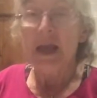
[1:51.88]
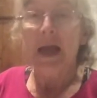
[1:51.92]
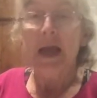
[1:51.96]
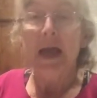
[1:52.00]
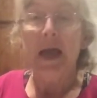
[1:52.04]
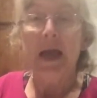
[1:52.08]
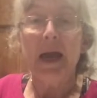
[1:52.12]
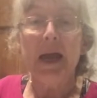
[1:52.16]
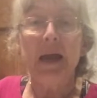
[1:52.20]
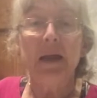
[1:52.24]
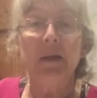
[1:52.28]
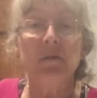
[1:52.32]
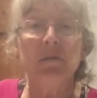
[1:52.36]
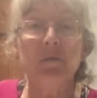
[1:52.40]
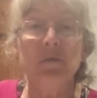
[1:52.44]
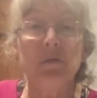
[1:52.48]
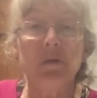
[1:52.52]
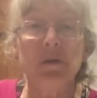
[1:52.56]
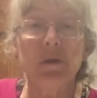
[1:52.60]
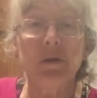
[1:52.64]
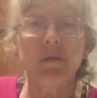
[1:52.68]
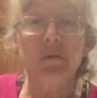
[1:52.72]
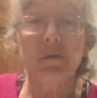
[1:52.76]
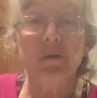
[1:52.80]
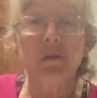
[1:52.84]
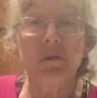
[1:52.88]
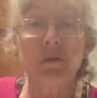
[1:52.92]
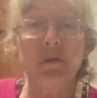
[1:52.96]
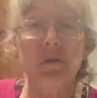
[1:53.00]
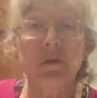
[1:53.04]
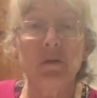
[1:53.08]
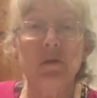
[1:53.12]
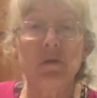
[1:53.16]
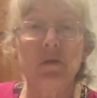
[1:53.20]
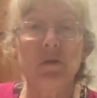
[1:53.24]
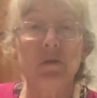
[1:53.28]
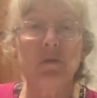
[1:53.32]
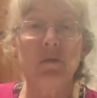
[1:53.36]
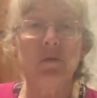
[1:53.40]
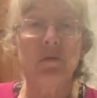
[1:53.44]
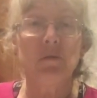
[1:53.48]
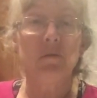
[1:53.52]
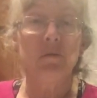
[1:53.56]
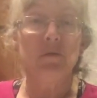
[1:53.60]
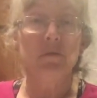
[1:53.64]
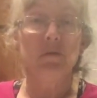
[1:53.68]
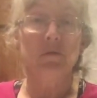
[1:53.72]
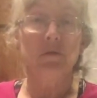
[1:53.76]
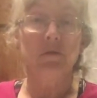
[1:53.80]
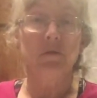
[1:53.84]
And what I want to
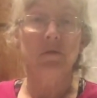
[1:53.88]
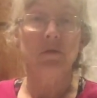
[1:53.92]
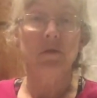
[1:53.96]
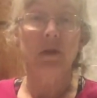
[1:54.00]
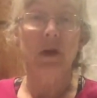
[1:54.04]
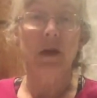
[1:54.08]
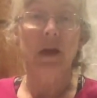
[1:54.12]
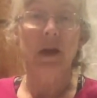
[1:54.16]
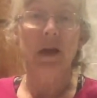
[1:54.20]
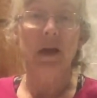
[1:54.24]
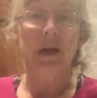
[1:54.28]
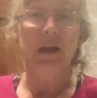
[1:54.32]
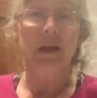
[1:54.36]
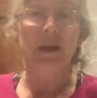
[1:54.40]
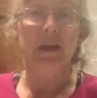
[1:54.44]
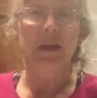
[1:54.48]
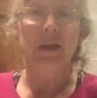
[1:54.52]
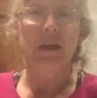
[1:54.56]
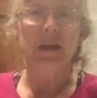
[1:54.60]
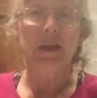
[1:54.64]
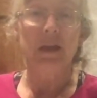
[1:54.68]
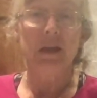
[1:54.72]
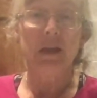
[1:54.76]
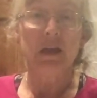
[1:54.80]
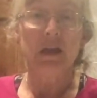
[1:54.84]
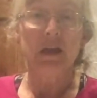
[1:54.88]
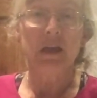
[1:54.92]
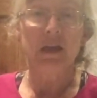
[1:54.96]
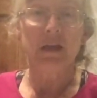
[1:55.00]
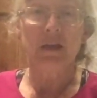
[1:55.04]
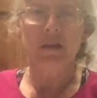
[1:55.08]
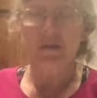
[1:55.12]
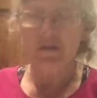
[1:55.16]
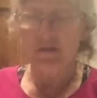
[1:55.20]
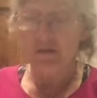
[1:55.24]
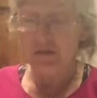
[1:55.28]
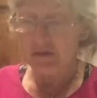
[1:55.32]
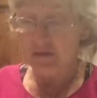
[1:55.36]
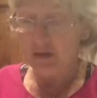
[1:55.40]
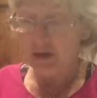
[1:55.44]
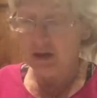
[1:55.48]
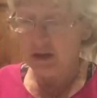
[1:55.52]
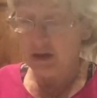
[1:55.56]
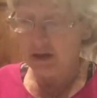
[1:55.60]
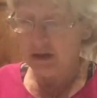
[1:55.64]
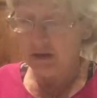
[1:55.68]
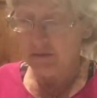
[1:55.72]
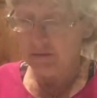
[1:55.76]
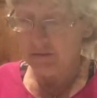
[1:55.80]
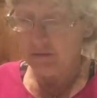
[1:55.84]
do today is
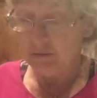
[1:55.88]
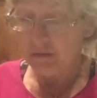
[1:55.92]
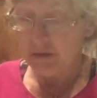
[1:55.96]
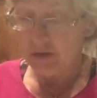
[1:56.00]
I